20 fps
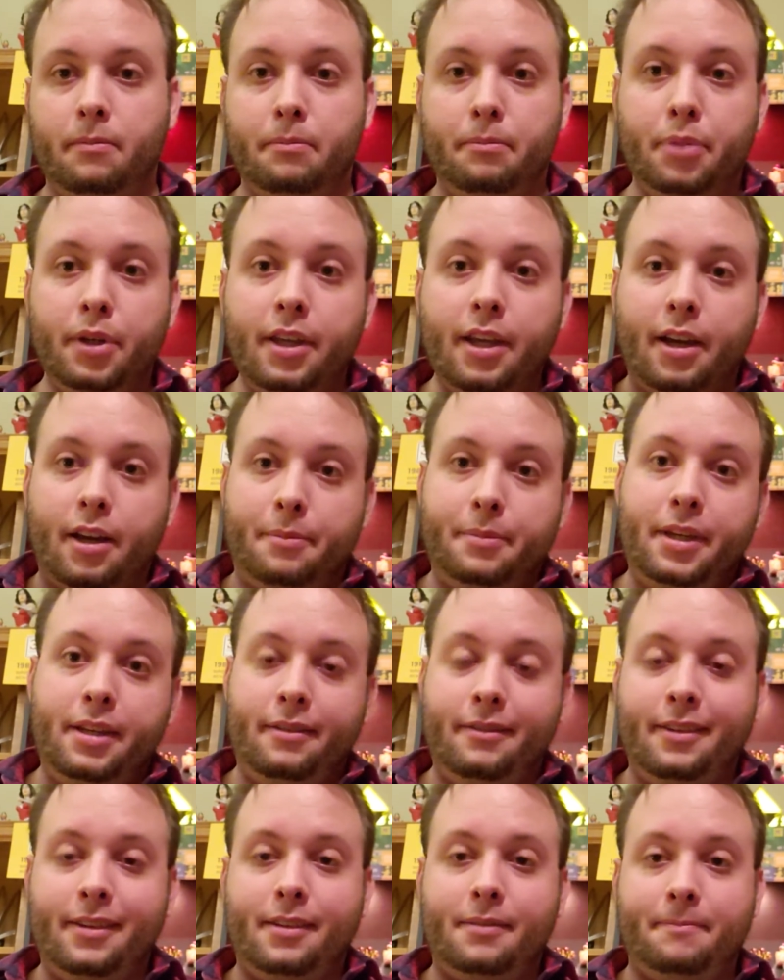But yeah, I mean,
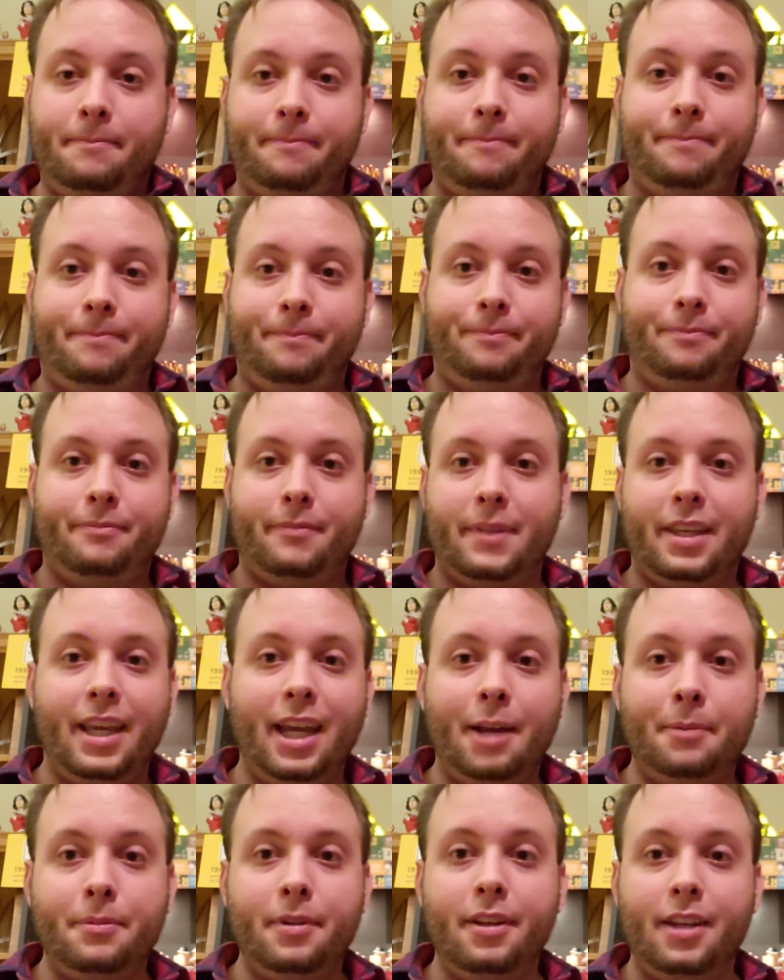
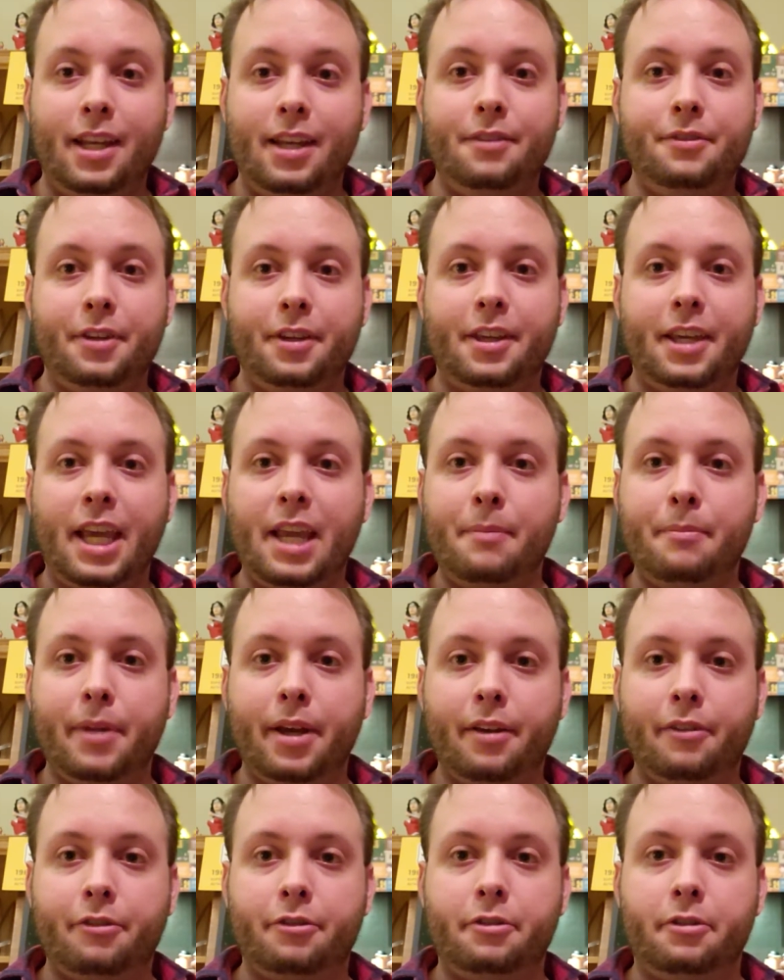Captain N the Game
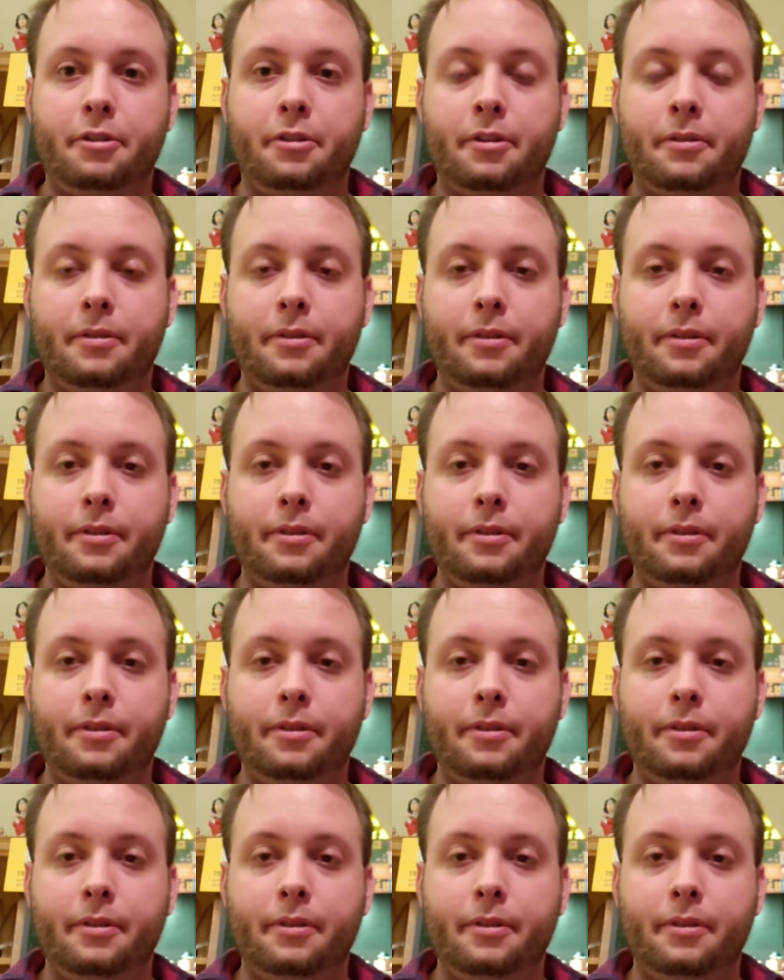Master,